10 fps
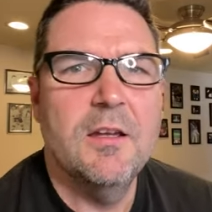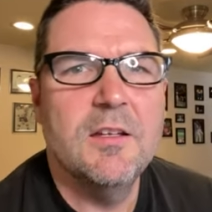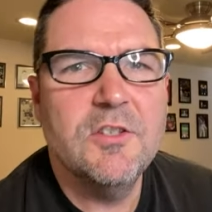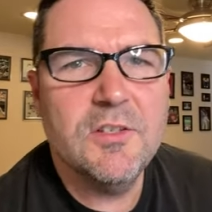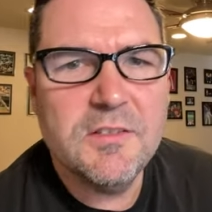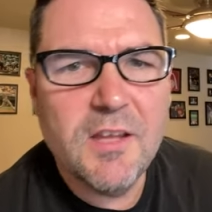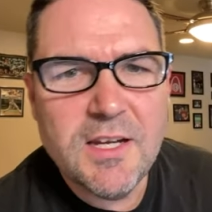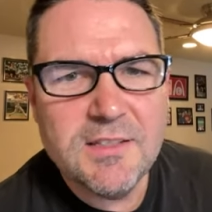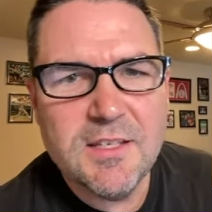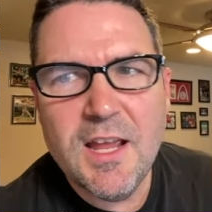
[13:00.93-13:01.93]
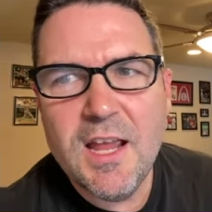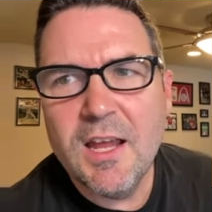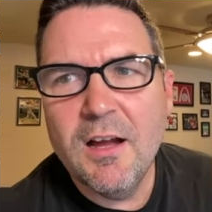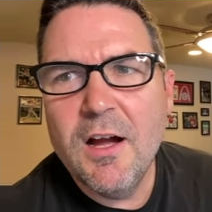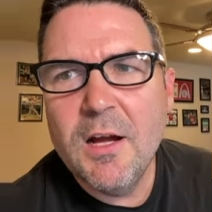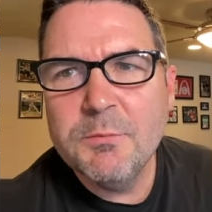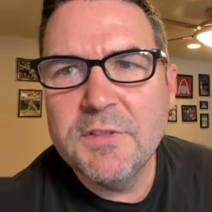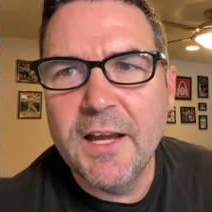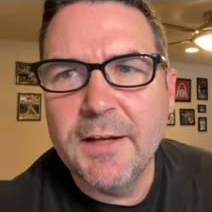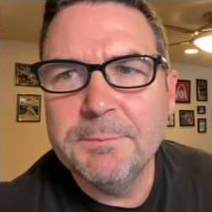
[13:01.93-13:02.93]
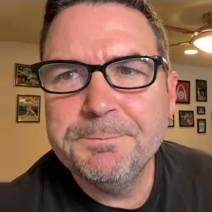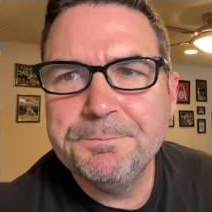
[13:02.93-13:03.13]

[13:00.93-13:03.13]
just like today, a hump day.